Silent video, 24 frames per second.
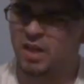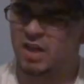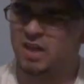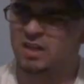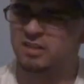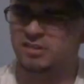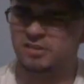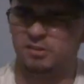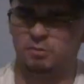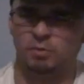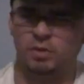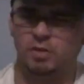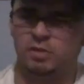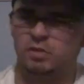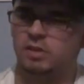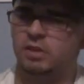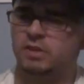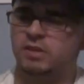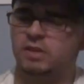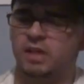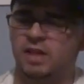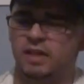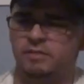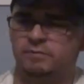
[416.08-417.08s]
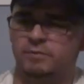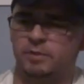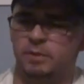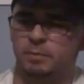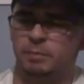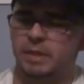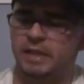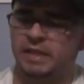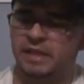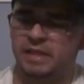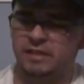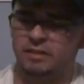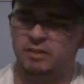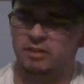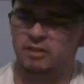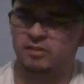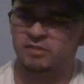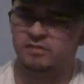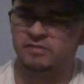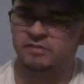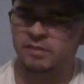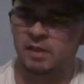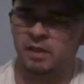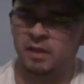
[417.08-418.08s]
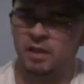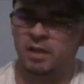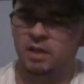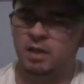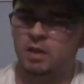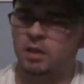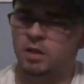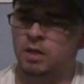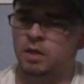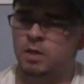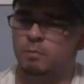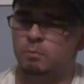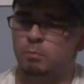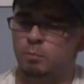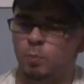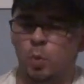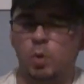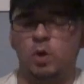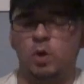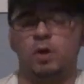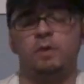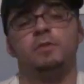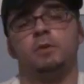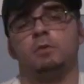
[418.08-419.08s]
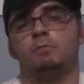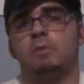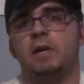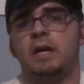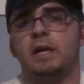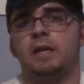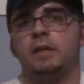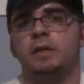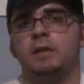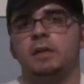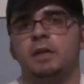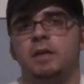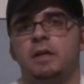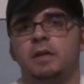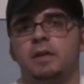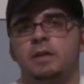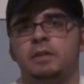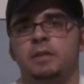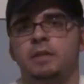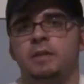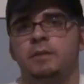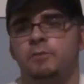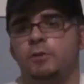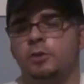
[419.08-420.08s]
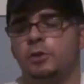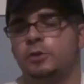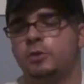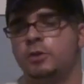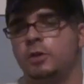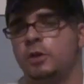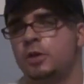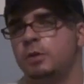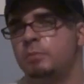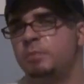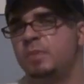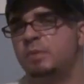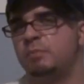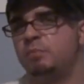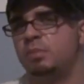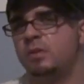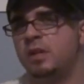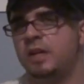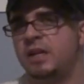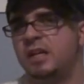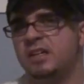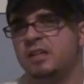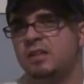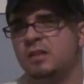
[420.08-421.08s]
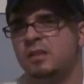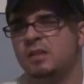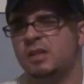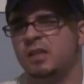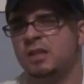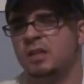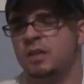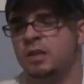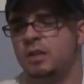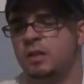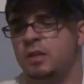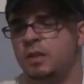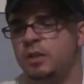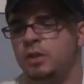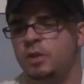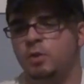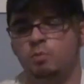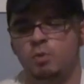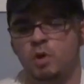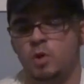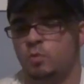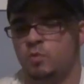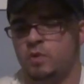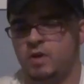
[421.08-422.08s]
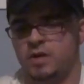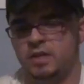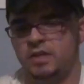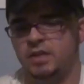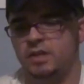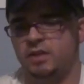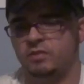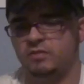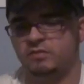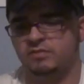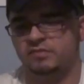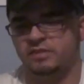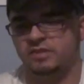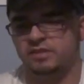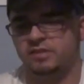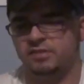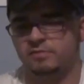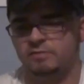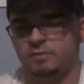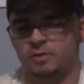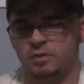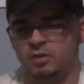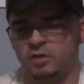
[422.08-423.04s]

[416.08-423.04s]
It's a real good gun for beginners, more of a rec gun. If you're a tournament player, you won't want to use this for